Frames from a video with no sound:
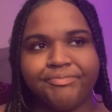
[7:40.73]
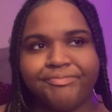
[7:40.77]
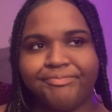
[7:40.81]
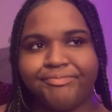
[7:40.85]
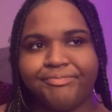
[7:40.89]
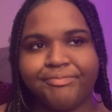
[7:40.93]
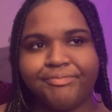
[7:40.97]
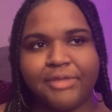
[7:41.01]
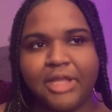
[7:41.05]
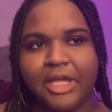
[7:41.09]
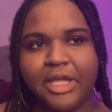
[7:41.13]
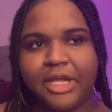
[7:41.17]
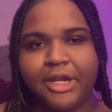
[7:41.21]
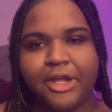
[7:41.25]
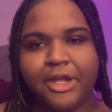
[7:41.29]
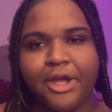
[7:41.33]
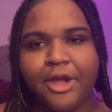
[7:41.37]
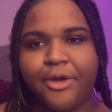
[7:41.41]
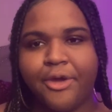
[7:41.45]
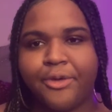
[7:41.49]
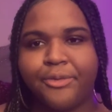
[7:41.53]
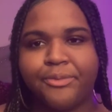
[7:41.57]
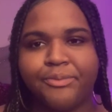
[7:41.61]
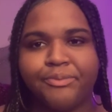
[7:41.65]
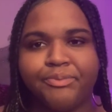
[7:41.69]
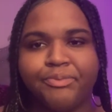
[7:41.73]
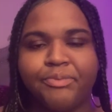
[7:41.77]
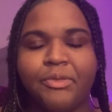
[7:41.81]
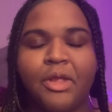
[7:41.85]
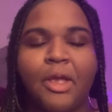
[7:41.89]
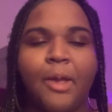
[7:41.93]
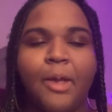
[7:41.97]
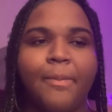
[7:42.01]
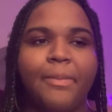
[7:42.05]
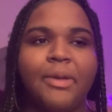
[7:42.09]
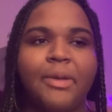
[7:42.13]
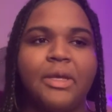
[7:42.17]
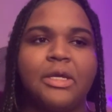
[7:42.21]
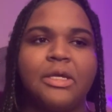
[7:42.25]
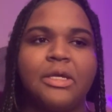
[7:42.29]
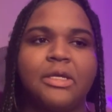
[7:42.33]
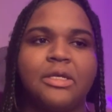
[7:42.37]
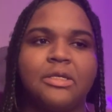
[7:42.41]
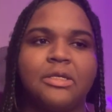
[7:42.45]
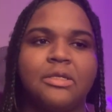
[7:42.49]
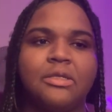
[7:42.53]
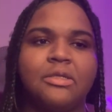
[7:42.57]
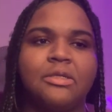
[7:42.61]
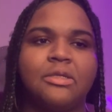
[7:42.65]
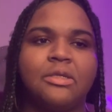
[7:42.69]
let it go.
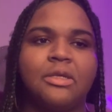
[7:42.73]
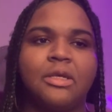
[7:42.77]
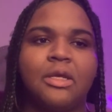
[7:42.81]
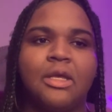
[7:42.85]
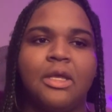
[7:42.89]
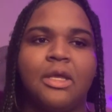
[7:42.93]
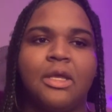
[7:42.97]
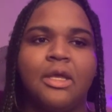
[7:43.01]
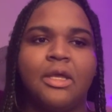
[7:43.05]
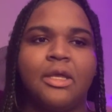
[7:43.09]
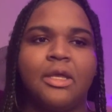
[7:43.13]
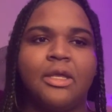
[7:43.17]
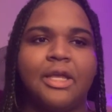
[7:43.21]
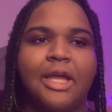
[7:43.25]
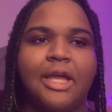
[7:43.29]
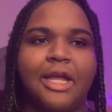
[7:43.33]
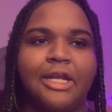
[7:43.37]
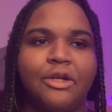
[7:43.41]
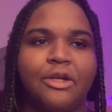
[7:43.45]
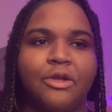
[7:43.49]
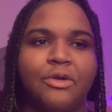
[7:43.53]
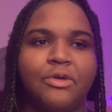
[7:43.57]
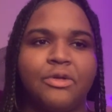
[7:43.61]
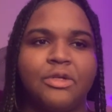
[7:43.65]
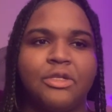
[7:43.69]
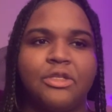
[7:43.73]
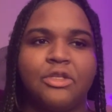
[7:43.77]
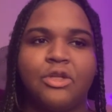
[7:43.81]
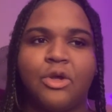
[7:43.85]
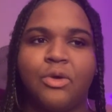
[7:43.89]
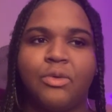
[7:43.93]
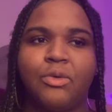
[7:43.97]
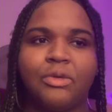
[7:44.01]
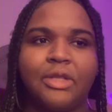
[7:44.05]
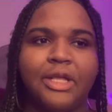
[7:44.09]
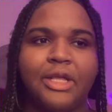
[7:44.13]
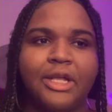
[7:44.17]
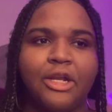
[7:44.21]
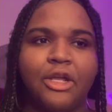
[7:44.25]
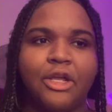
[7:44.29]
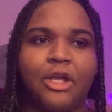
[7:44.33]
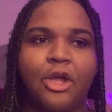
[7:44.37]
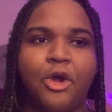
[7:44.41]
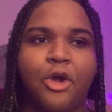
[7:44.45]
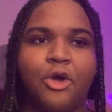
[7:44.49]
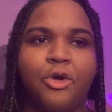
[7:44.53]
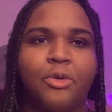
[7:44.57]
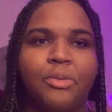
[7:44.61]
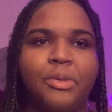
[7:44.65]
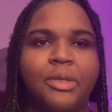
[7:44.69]
Because I know, and don't let it
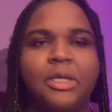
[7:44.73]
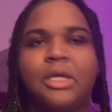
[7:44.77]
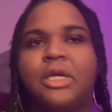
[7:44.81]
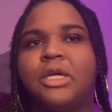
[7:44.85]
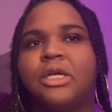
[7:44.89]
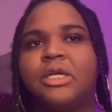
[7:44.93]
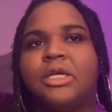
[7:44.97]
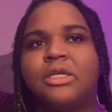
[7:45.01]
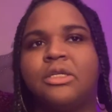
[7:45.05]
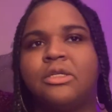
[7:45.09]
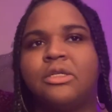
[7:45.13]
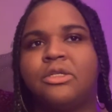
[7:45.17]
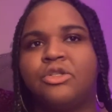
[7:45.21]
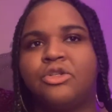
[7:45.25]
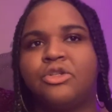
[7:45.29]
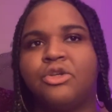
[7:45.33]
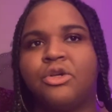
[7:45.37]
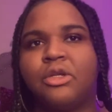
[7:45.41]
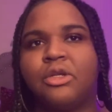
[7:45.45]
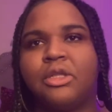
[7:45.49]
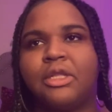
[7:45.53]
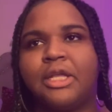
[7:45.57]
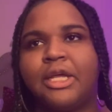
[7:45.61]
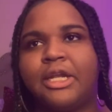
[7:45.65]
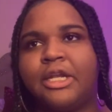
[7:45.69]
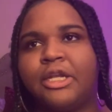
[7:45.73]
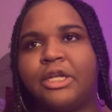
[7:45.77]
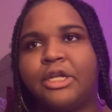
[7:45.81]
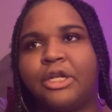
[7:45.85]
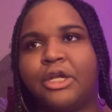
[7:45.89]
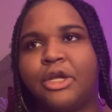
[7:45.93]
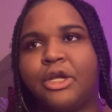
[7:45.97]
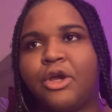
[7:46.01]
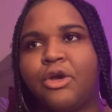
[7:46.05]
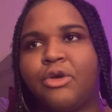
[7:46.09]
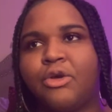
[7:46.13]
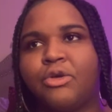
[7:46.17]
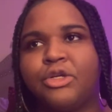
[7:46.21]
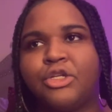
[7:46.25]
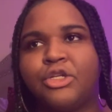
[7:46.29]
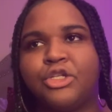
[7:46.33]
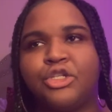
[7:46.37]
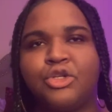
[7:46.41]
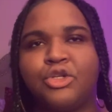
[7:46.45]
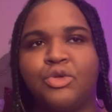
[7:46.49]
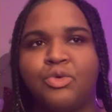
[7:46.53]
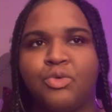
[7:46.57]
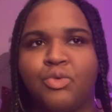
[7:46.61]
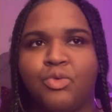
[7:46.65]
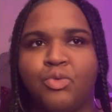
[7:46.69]
go because you're letting it go because
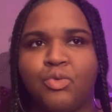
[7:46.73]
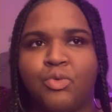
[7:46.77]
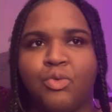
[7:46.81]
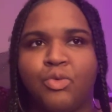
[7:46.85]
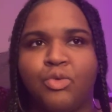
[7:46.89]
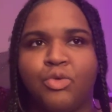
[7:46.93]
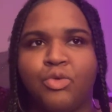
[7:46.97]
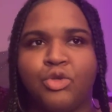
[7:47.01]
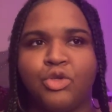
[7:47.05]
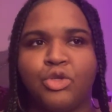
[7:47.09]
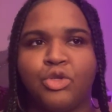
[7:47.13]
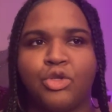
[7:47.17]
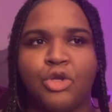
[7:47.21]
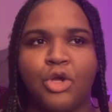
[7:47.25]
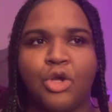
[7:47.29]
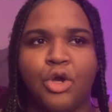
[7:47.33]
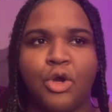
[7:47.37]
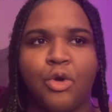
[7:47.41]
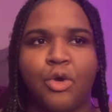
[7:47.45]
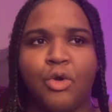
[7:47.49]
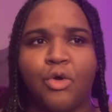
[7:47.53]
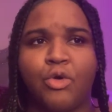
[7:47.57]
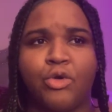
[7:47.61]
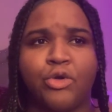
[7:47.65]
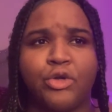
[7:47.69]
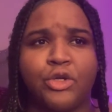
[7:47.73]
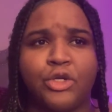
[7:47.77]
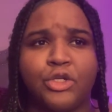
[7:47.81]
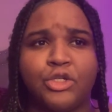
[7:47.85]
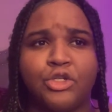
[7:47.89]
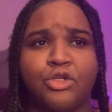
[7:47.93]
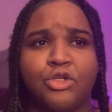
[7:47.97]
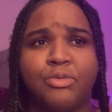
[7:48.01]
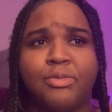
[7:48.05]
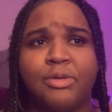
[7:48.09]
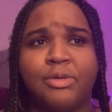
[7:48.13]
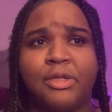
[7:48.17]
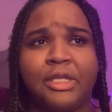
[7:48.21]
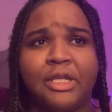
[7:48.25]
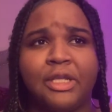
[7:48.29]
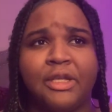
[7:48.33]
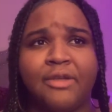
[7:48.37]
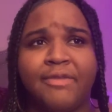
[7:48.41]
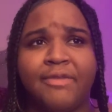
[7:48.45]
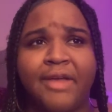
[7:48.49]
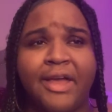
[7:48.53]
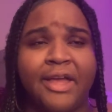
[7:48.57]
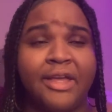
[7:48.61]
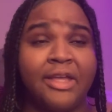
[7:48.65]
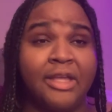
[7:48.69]
you know, or because you believe
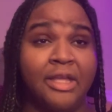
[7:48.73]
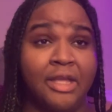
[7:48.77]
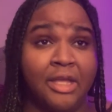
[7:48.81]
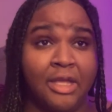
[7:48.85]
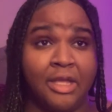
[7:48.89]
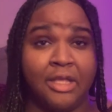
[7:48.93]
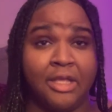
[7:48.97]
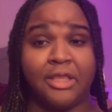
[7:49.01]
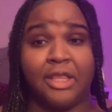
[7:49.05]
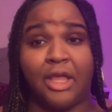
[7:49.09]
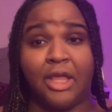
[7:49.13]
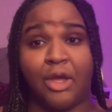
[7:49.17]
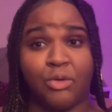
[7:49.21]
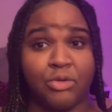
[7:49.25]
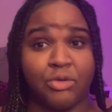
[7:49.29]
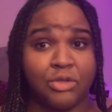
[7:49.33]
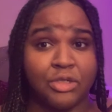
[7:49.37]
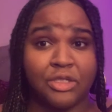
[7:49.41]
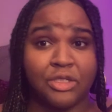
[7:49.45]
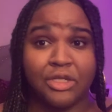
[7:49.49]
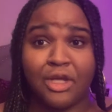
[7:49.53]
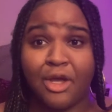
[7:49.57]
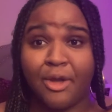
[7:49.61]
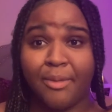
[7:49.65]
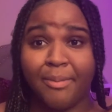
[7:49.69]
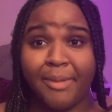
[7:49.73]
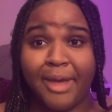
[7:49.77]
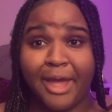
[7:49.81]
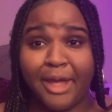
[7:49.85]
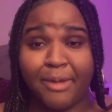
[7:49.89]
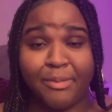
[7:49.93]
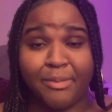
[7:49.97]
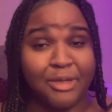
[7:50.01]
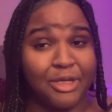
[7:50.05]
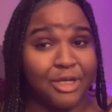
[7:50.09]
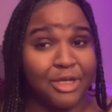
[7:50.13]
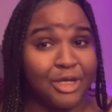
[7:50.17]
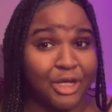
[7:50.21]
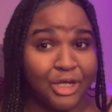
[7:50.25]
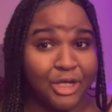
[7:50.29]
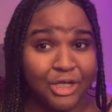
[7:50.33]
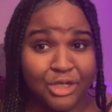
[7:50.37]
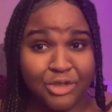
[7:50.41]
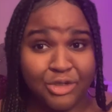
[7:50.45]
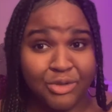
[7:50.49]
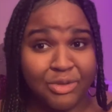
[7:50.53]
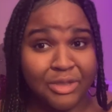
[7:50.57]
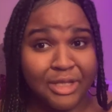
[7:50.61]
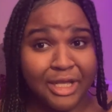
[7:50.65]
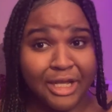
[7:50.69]
that they will just come back because
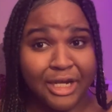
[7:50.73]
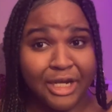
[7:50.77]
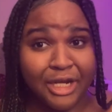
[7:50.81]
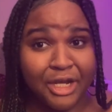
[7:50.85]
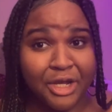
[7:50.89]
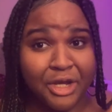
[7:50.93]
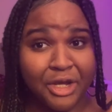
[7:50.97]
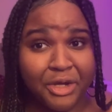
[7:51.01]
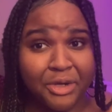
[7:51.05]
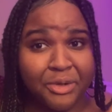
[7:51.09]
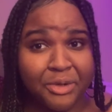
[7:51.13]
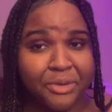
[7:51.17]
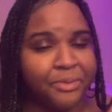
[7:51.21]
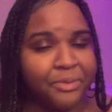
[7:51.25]
you let it go.